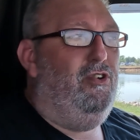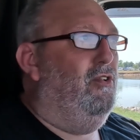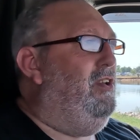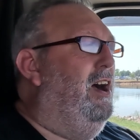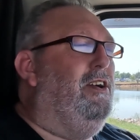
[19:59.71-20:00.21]

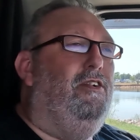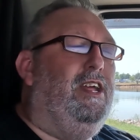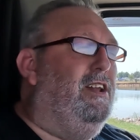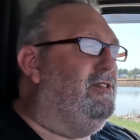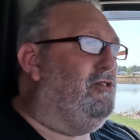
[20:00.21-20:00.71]
You're not going to
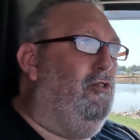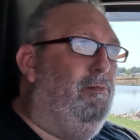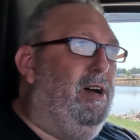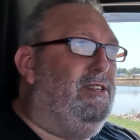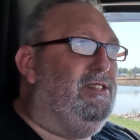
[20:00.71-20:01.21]
get a school
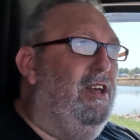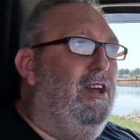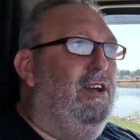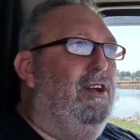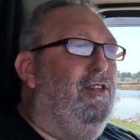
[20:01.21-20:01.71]
bus
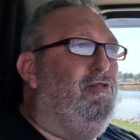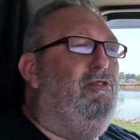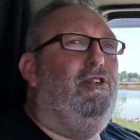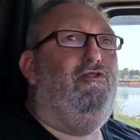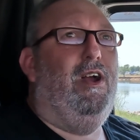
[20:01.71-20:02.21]

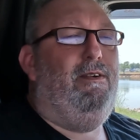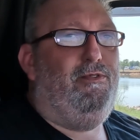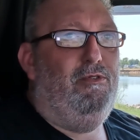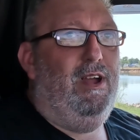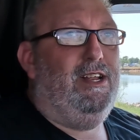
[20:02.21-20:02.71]
through the
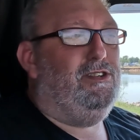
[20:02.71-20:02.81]
drive-through at